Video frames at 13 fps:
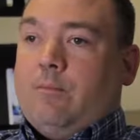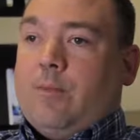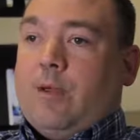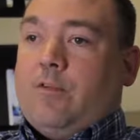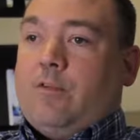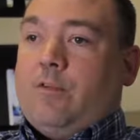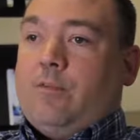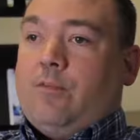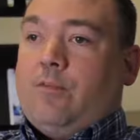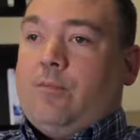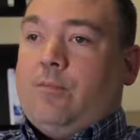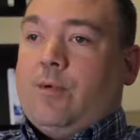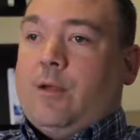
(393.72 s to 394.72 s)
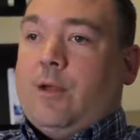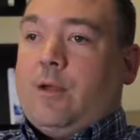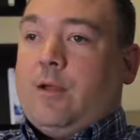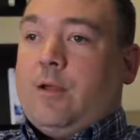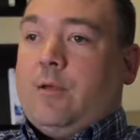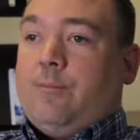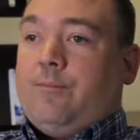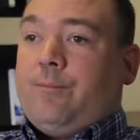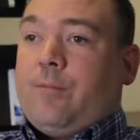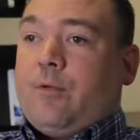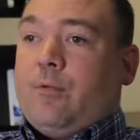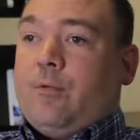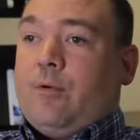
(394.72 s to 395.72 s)
Patients
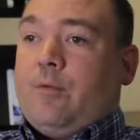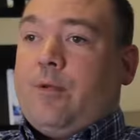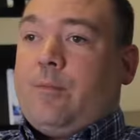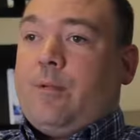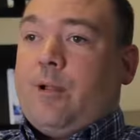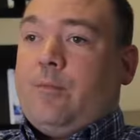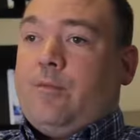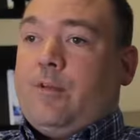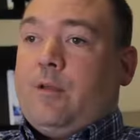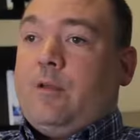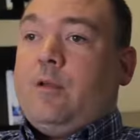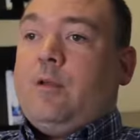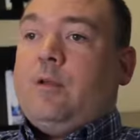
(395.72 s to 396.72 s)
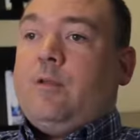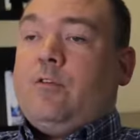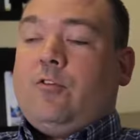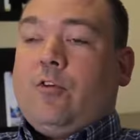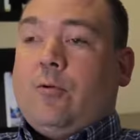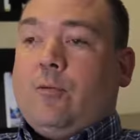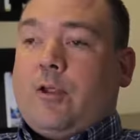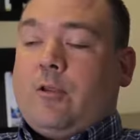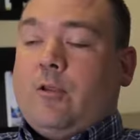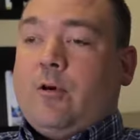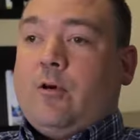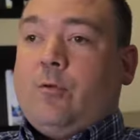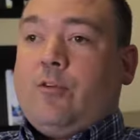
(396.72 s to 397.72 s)
with epilepsy should
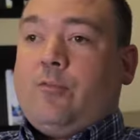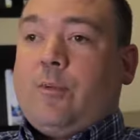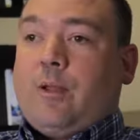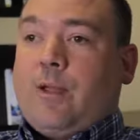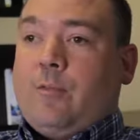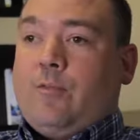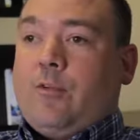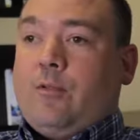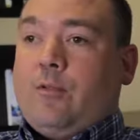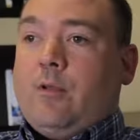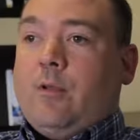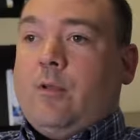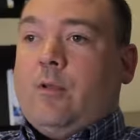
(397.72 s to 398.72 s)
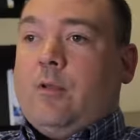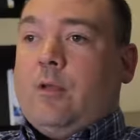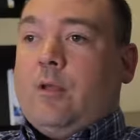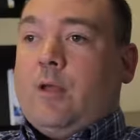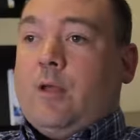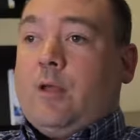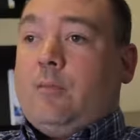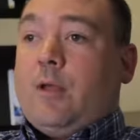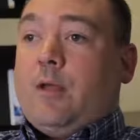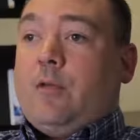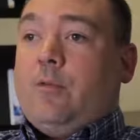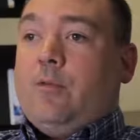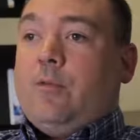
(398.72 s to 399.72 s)
always be kept on a
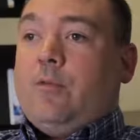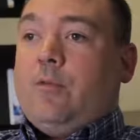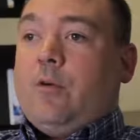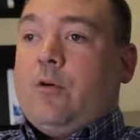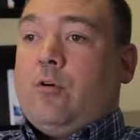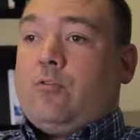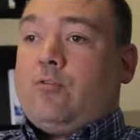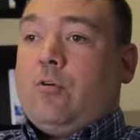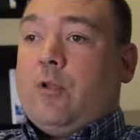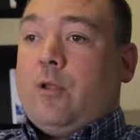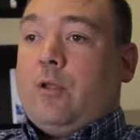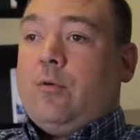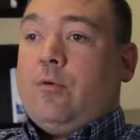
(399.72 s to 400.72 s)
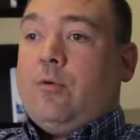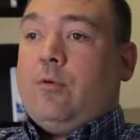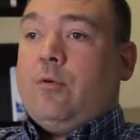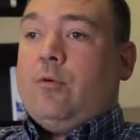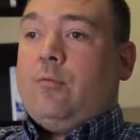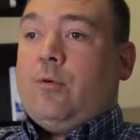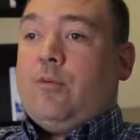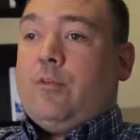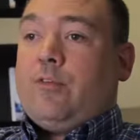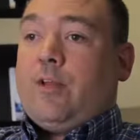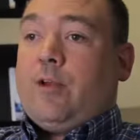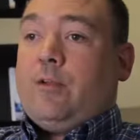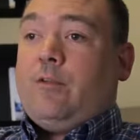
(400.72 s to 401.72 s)
bed or a trolley with the
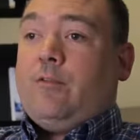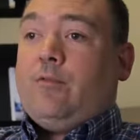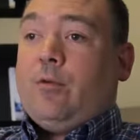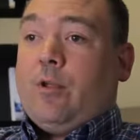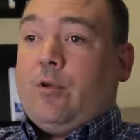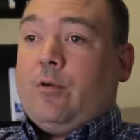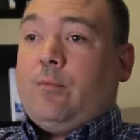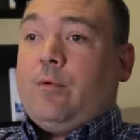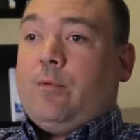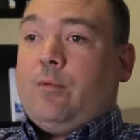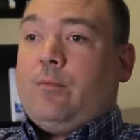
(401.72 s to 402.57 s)
sides fully up.